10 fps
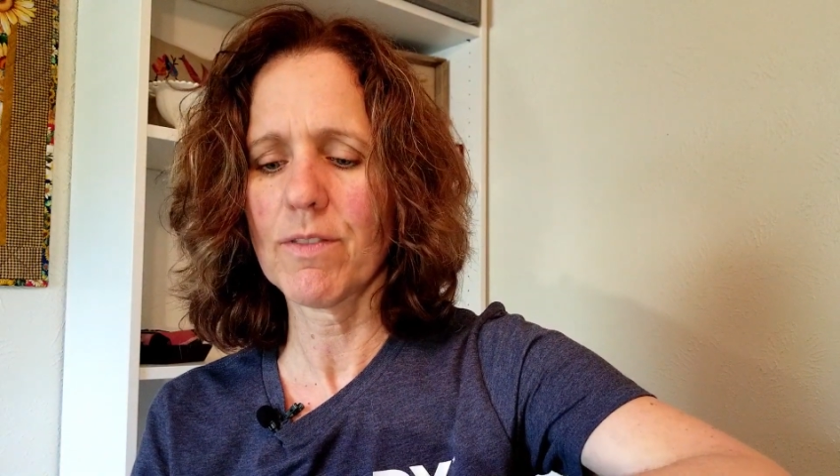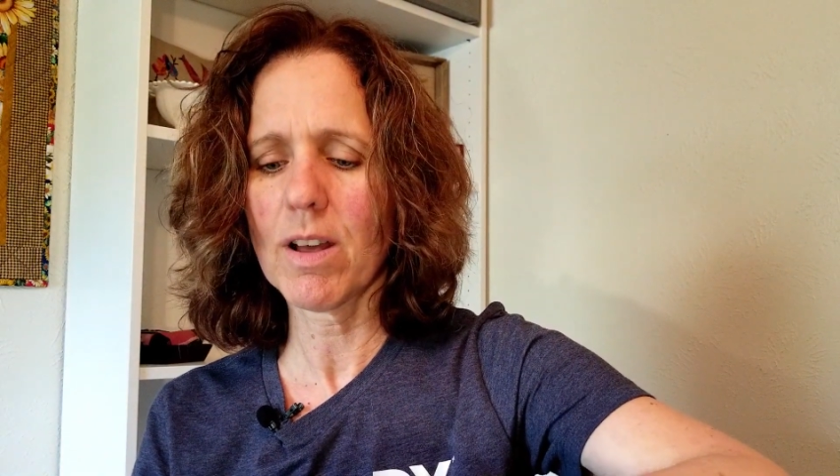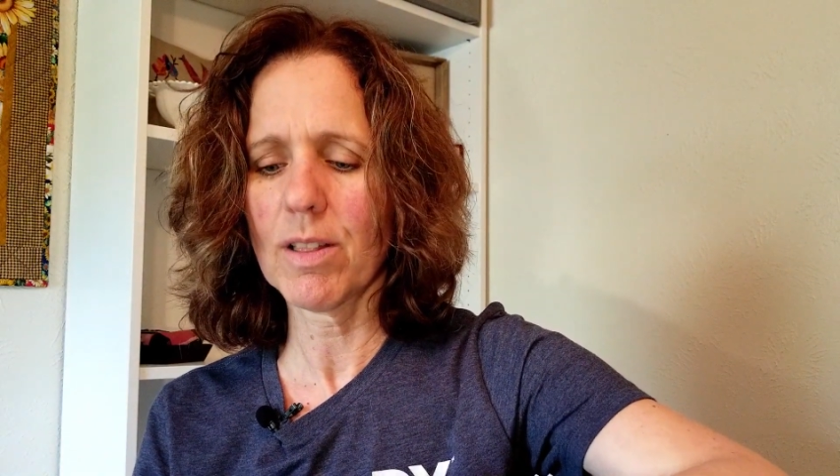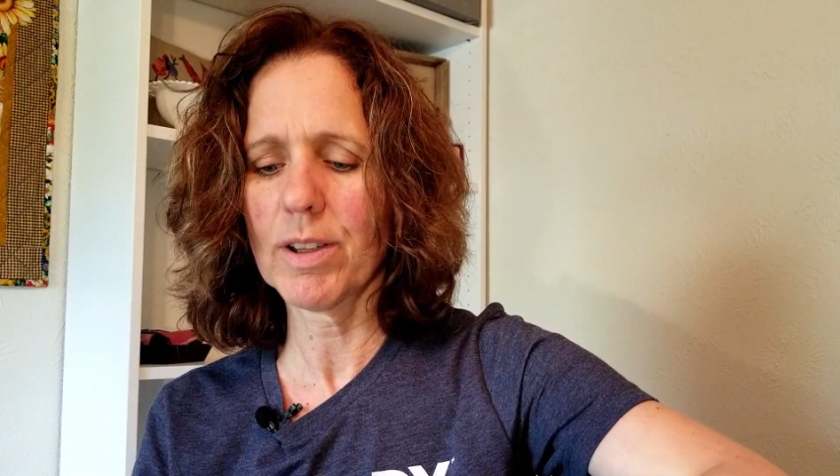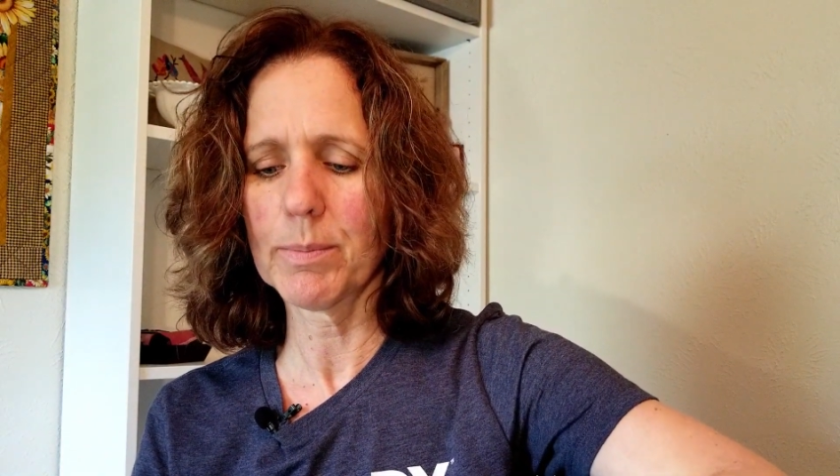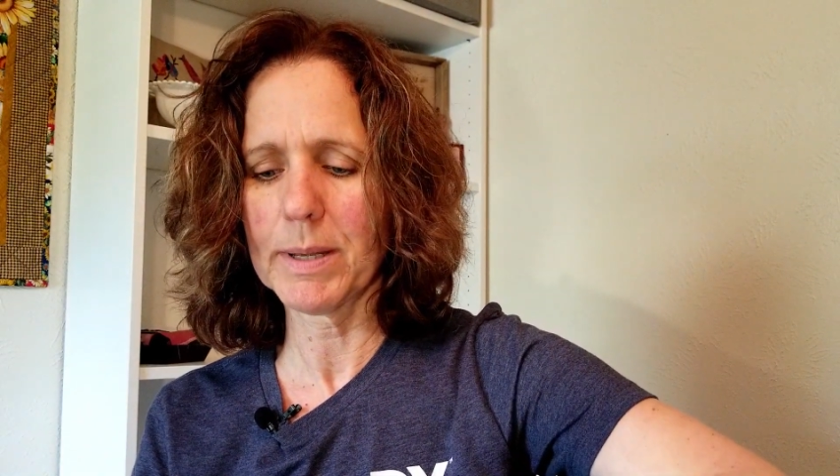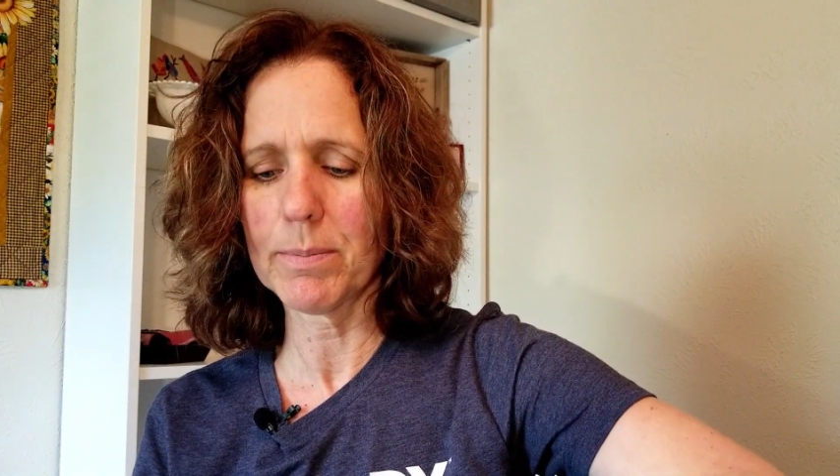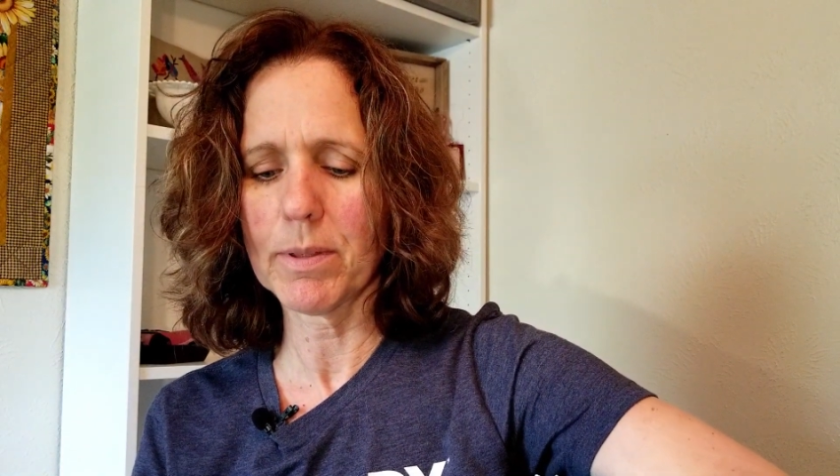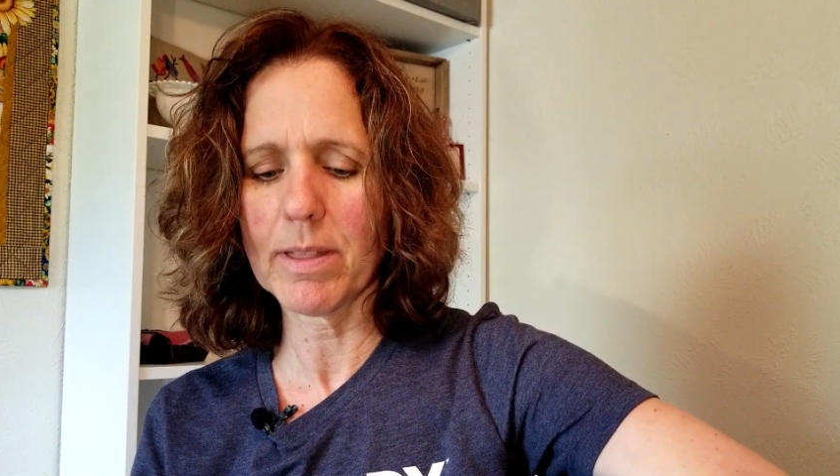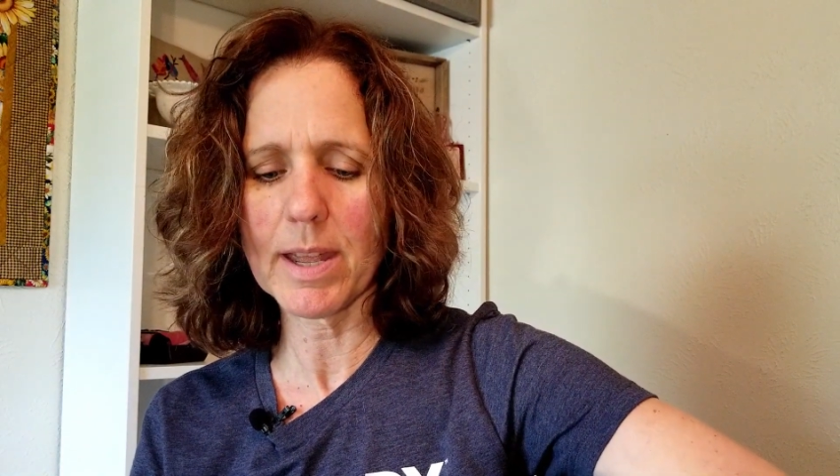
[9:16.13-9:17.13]
following
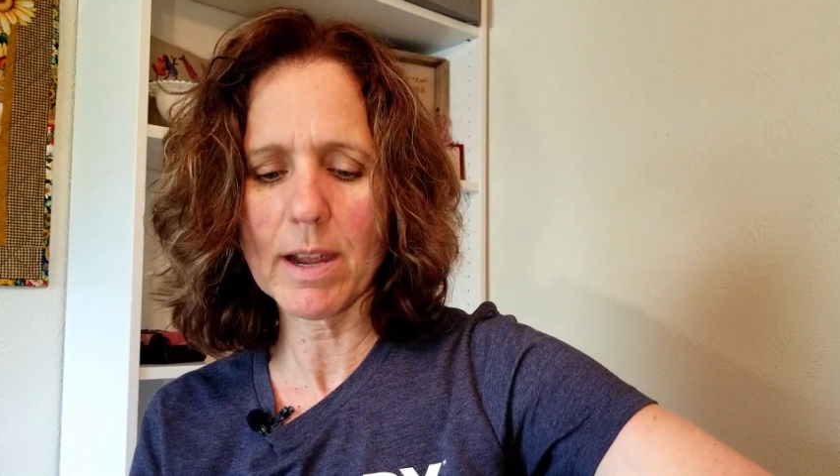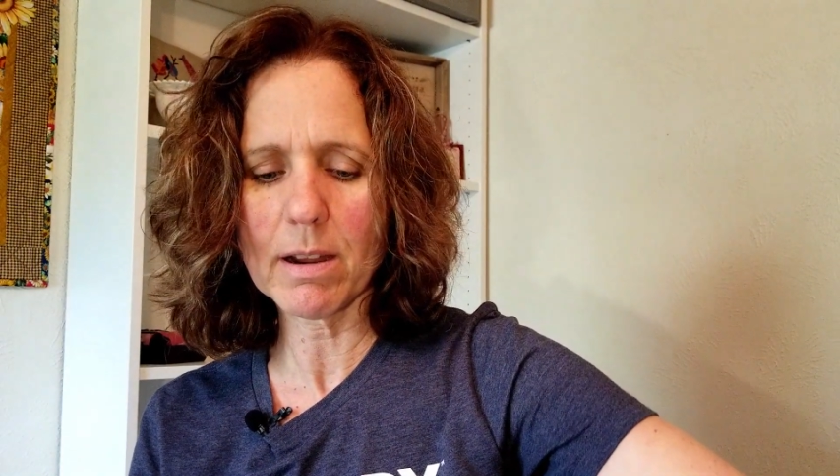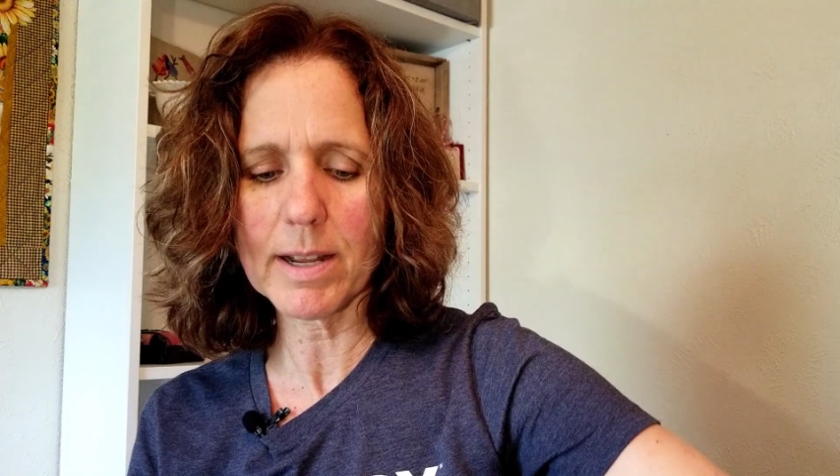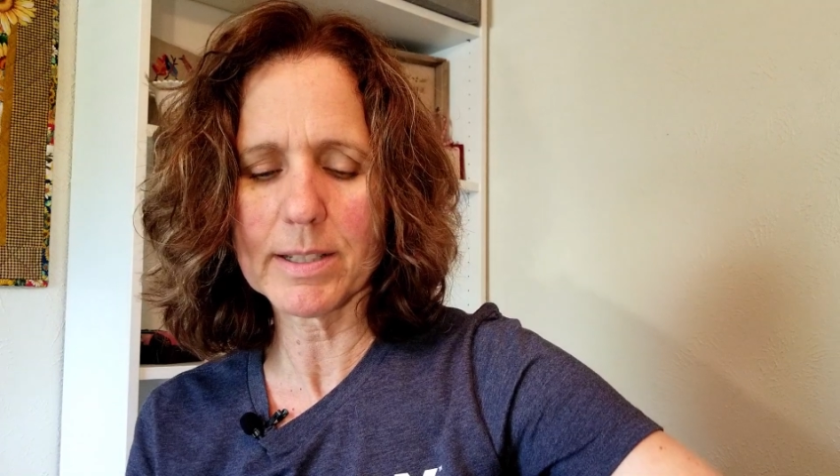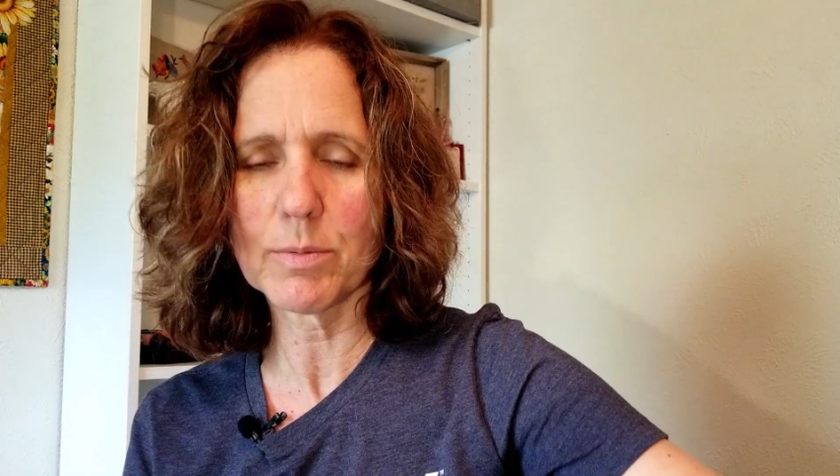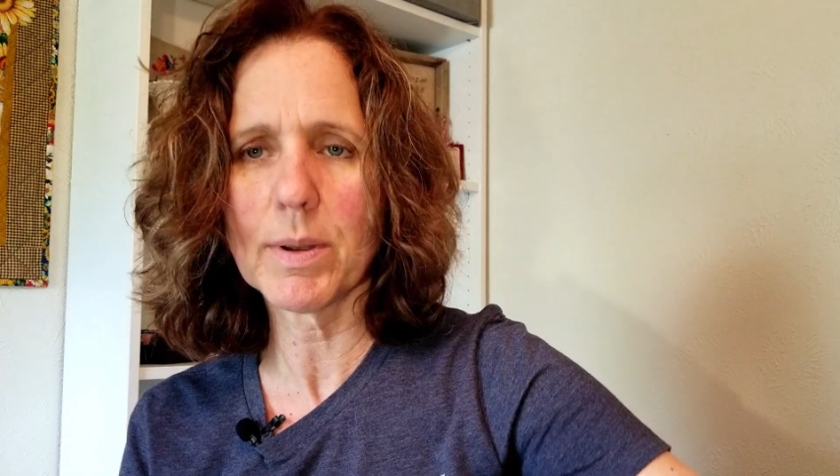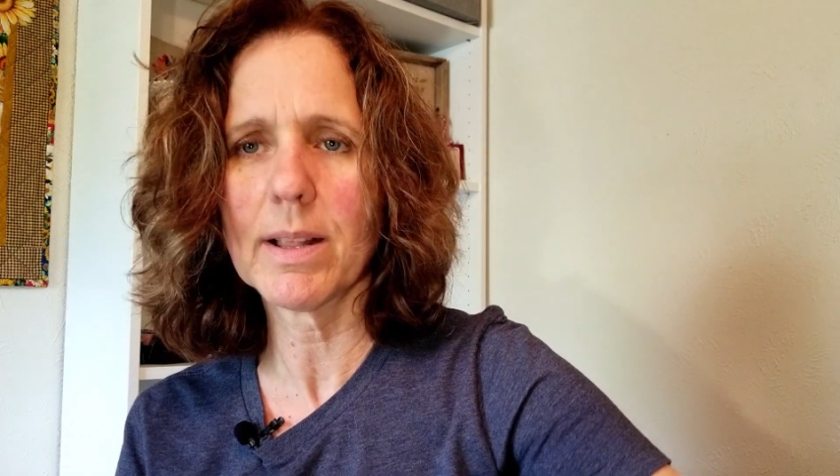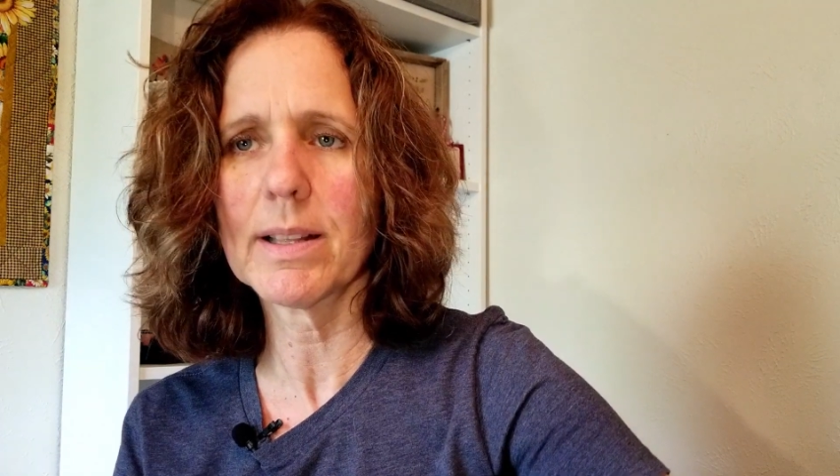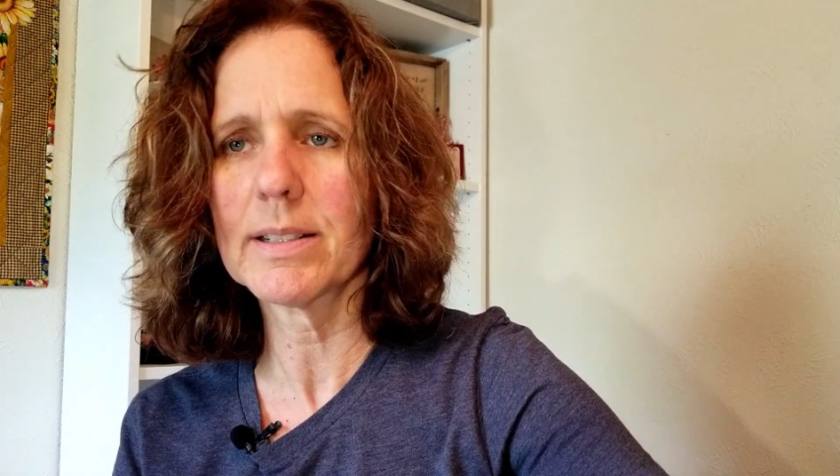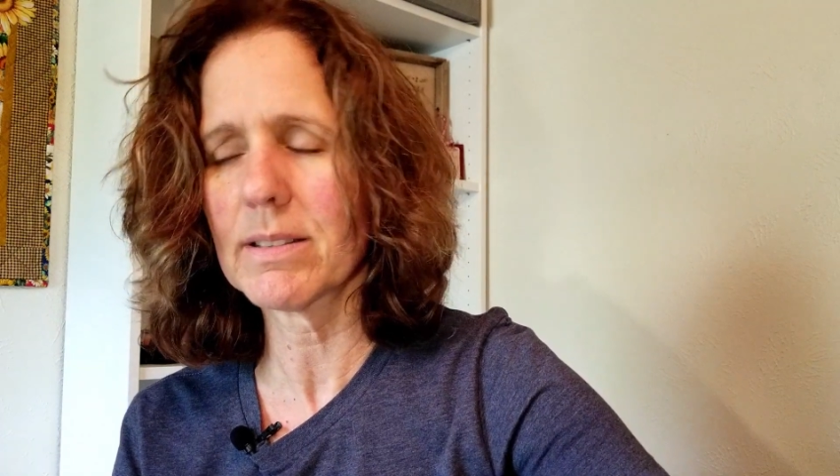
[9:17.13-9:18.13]
people there, as
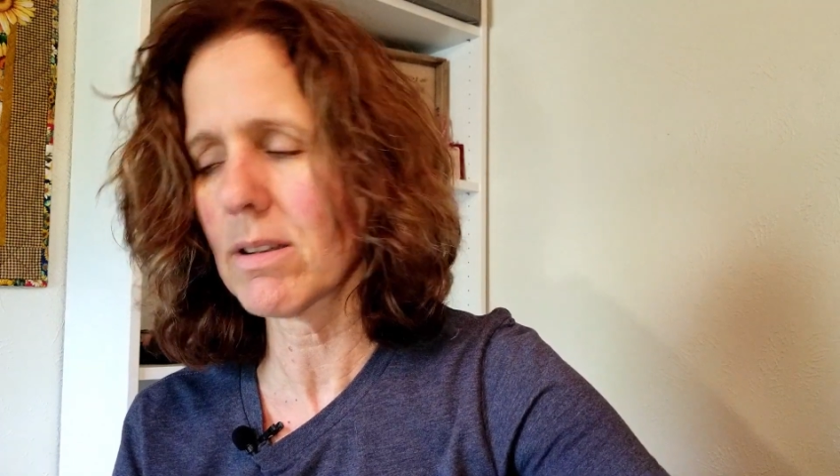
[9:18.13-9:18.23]
well as